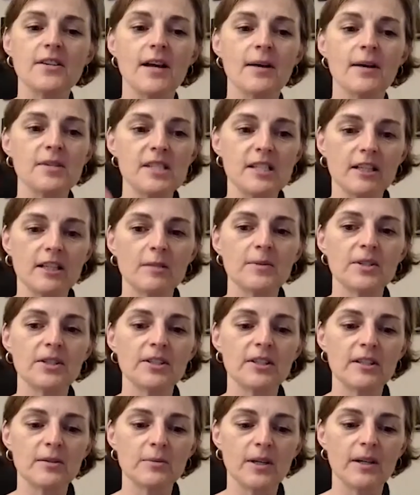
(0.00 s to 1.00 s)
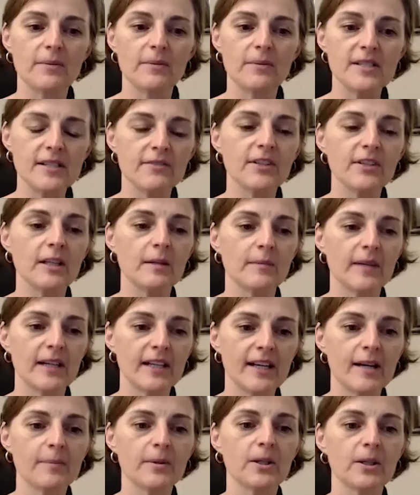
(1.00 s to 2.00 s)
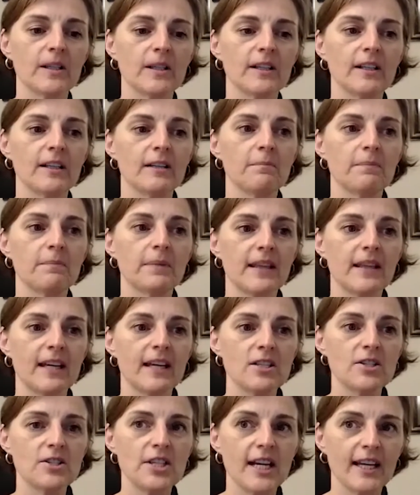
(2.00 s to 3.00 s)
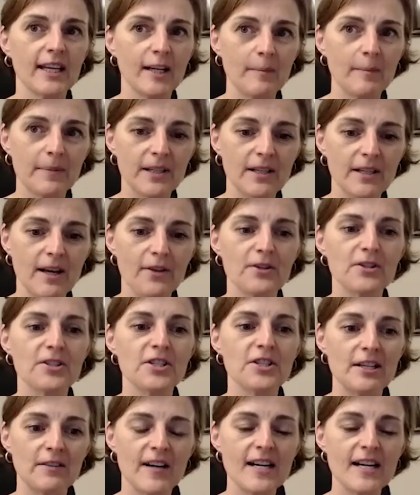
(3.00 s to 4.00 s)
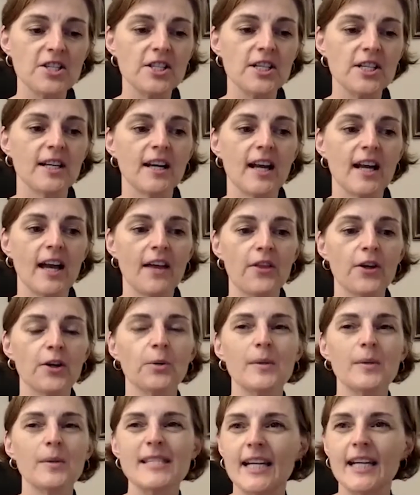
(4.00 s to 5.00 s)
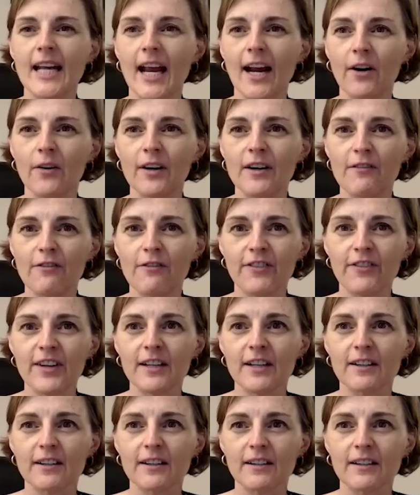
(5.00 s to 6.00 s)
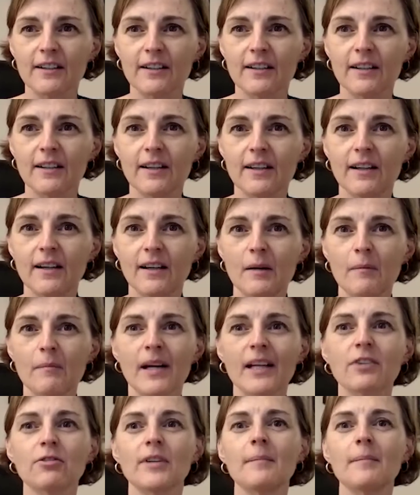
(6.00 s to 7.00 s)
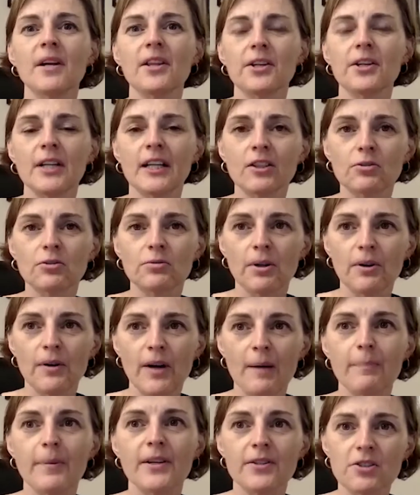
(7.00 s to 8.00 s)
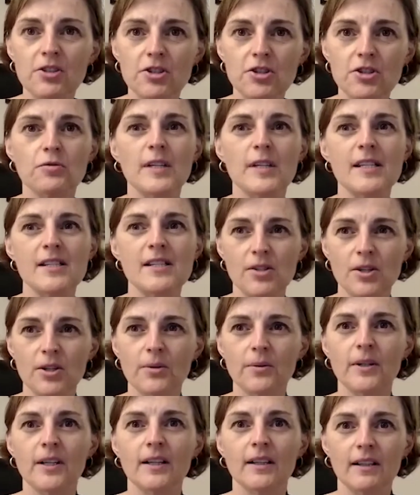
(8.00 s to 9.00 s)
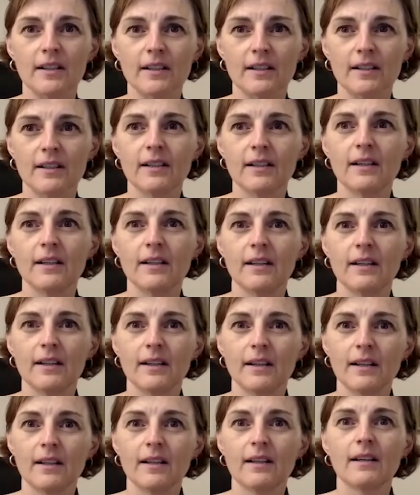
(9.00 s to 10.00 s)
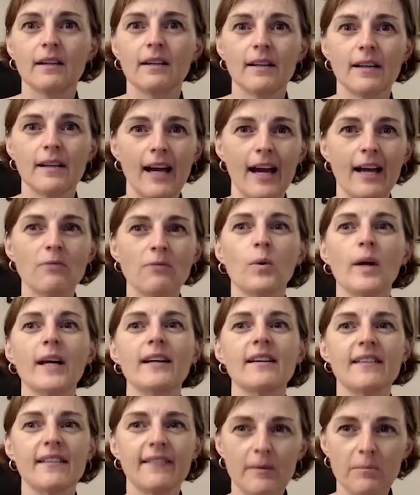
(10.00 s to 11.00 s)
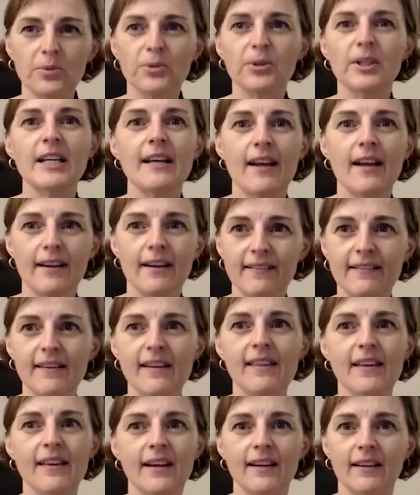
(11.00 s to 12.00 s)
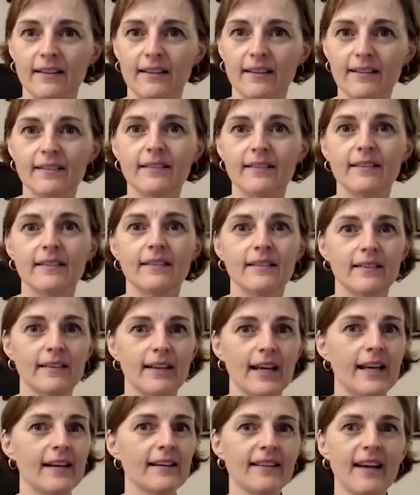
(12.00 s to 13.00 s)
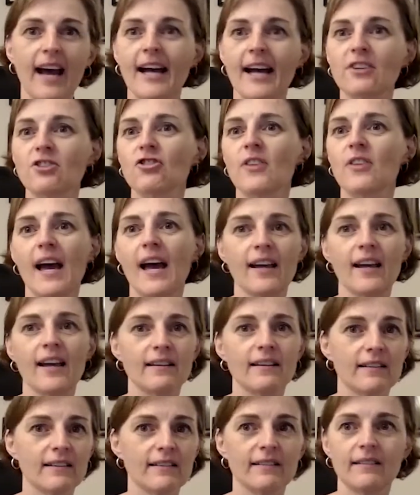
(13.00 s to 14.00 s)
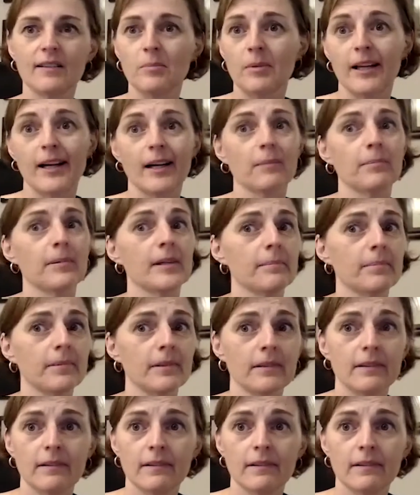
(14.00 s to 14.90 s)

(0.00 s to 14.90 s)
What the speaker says: was the community where I was living in my neighborhood. But then you take it up another generation, and there was an inherent fear. My grandmother had grown up on the streets of New York, had witnessed some pretty nasty things, and attached that to Black people.